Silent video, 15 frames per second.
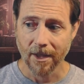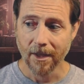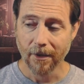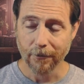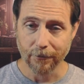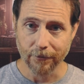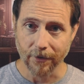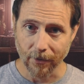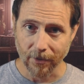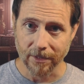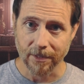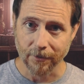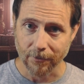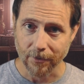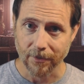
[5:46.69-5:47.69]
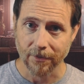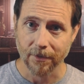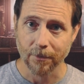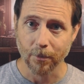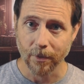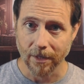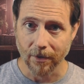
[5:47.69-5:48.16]
very different than
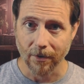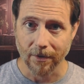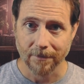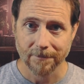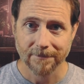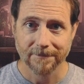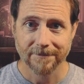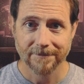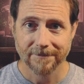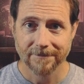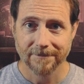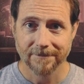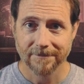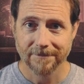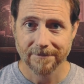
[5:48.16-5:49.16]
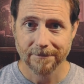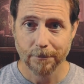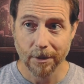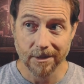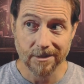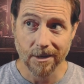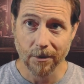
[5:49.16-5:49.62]
we are.
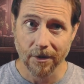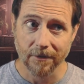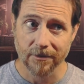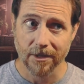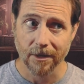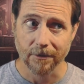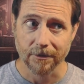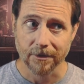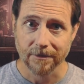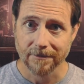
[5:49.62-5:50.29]
Because they don't have selves.